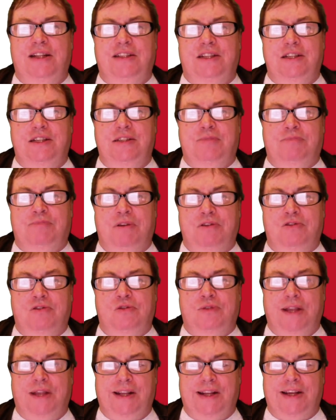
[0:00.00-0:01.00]
Teaser post
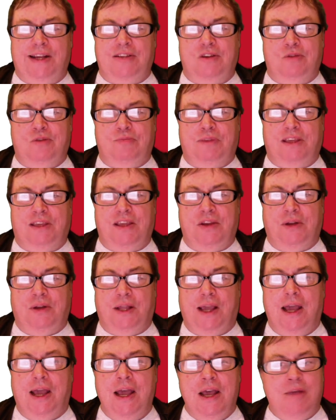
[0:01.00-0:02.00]
on Knick Knack's Old
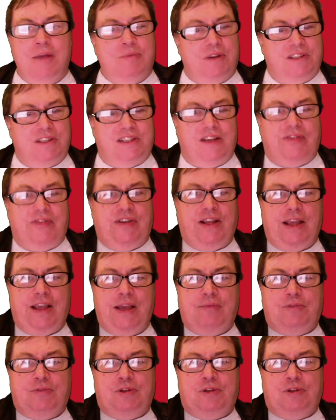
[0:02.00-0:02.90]
Peculiar by 7 a.m.